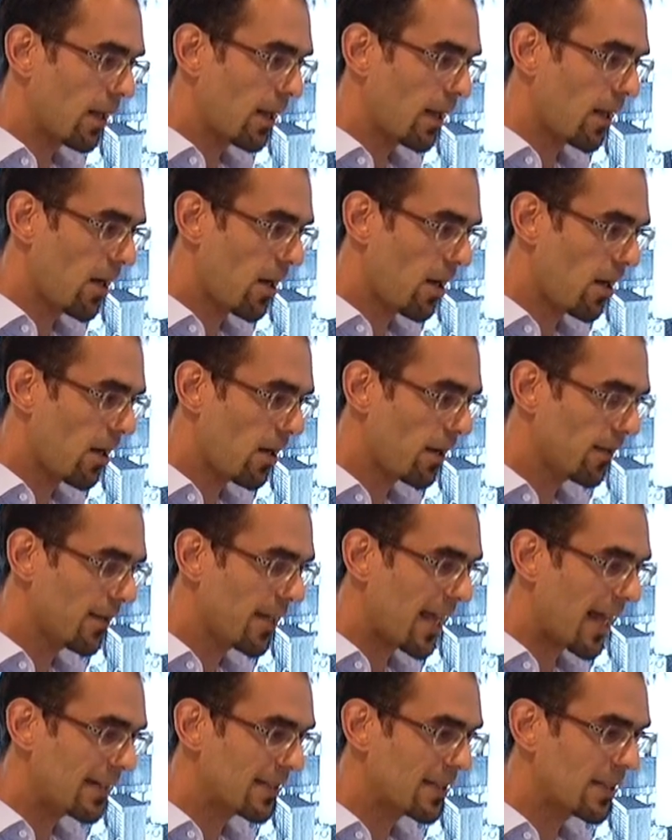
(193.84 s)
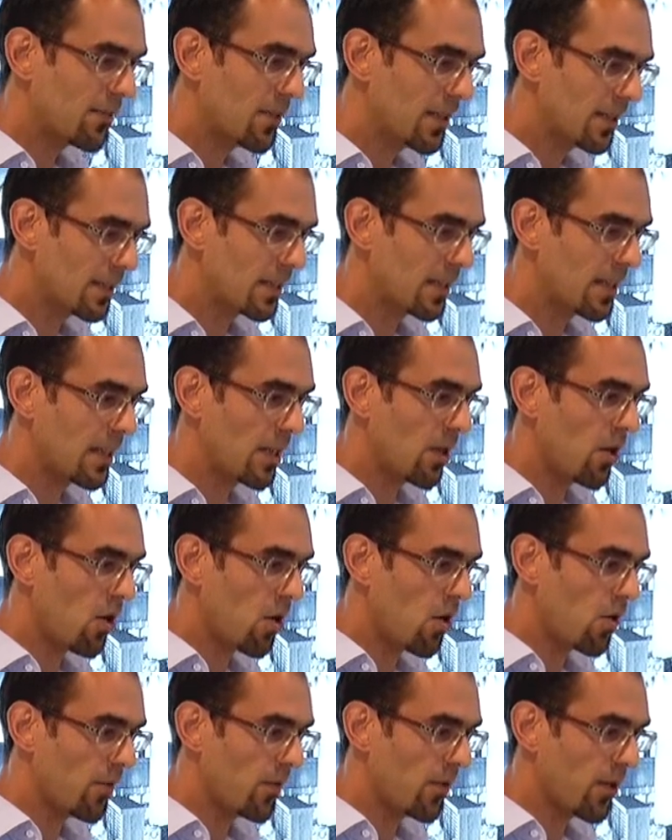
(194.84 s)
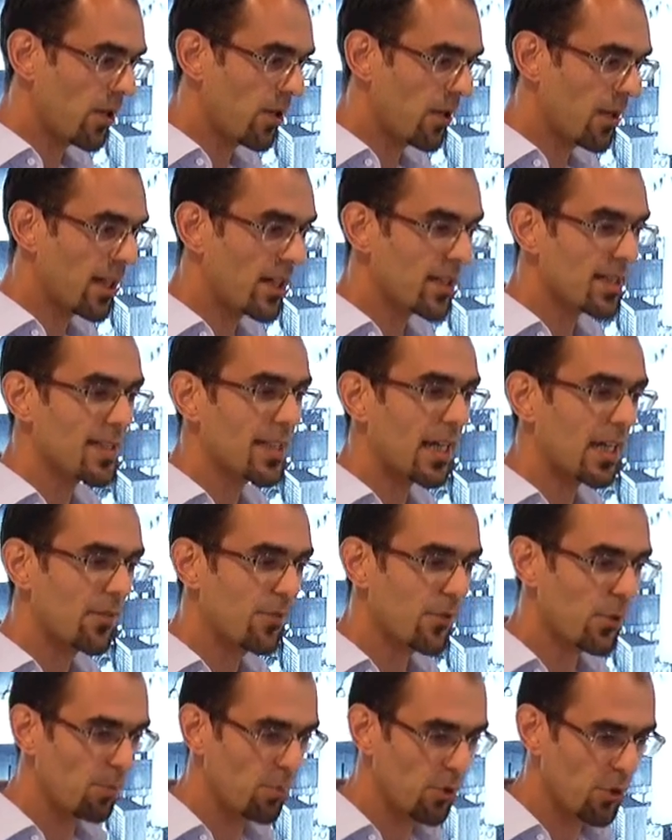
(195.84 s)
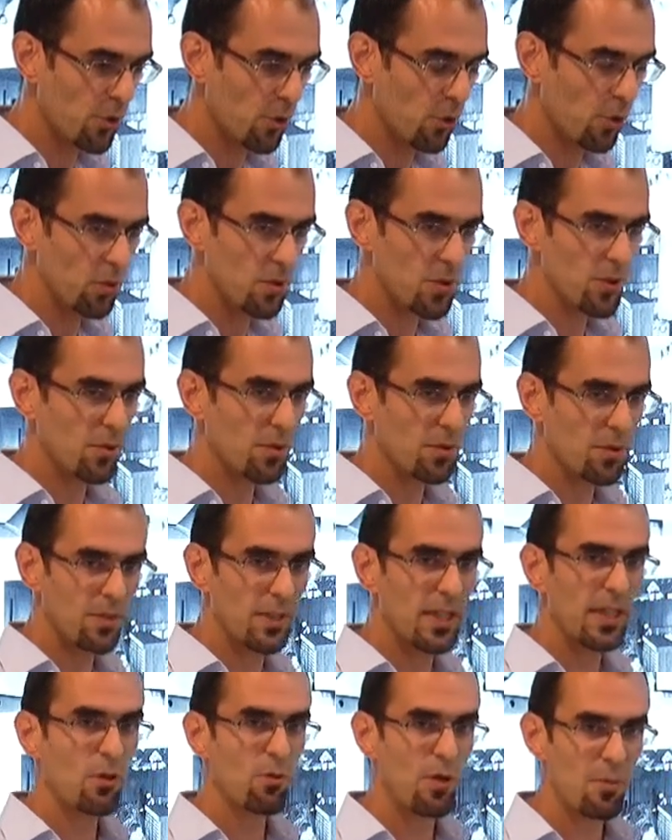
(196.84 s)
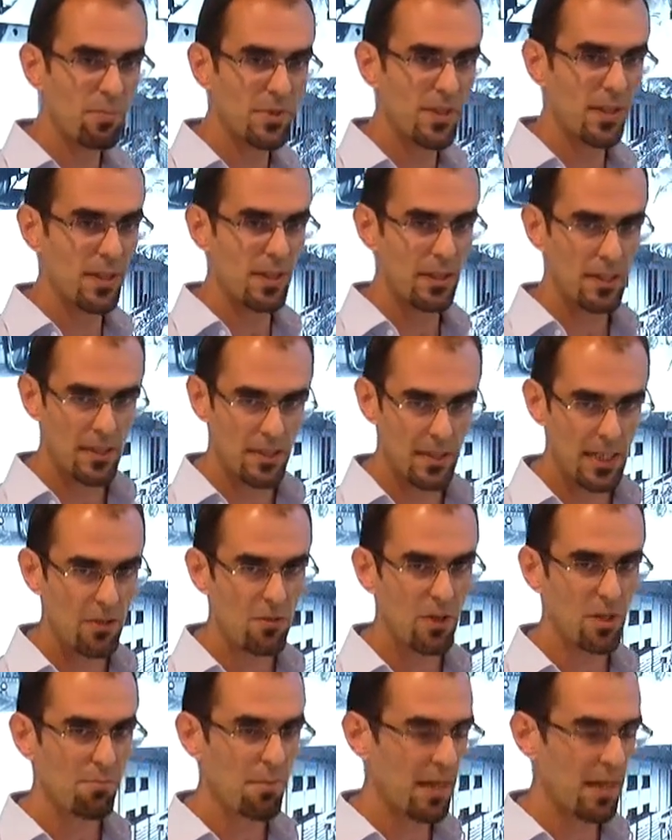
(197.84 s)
the activity of their cipher bureau, so decrypting secret